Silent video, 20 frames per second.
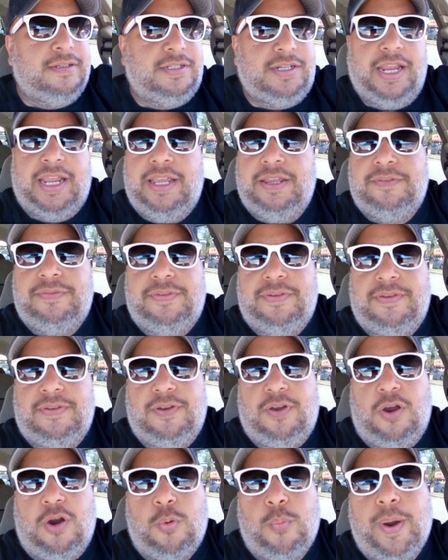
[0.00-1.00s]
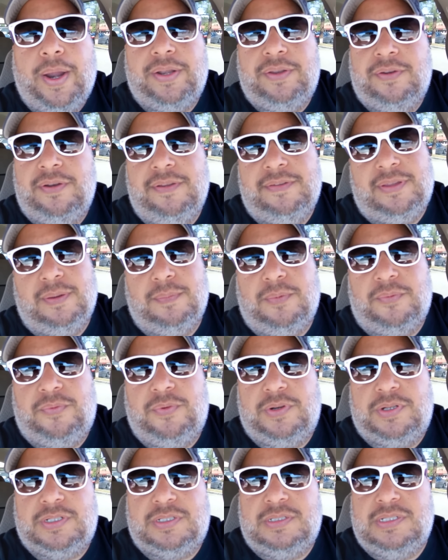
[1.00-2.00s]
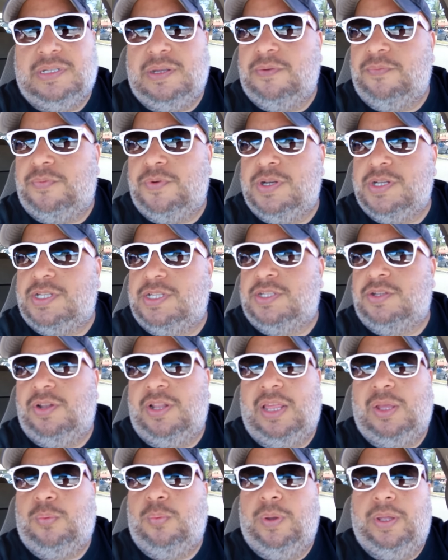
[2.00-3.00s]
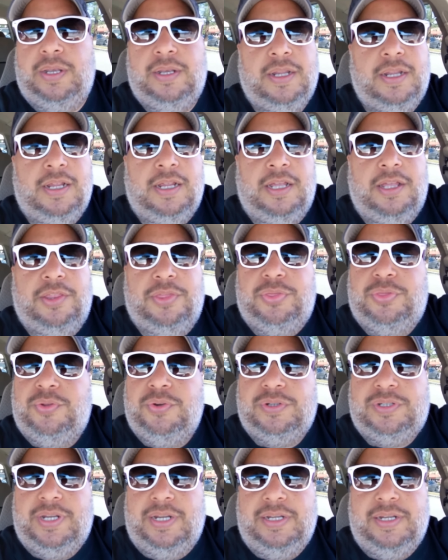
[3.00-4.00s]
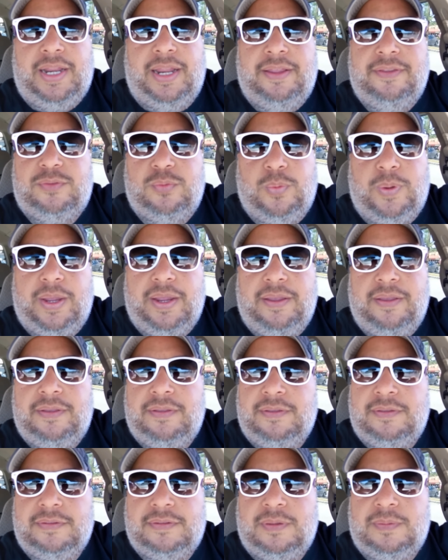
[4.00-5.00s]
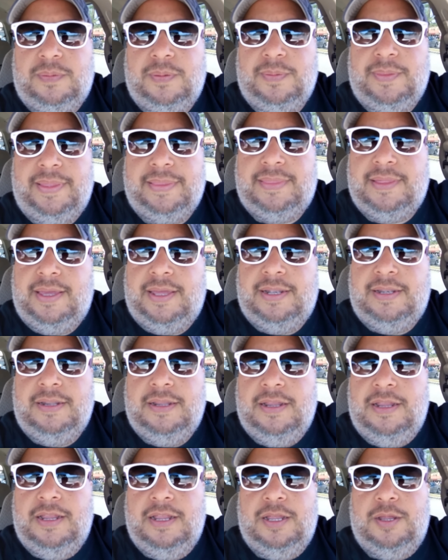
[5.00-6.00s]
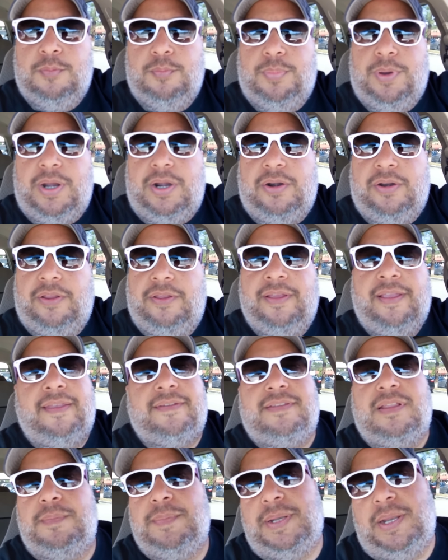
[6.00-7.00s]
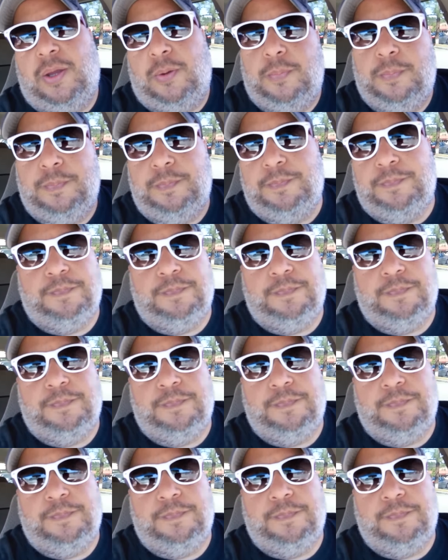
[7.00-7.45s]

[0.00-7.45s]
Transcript: Shave or wait till December 1st. December 1st is only like what, 13 days away, something like that. But I don't know. You guys let me know.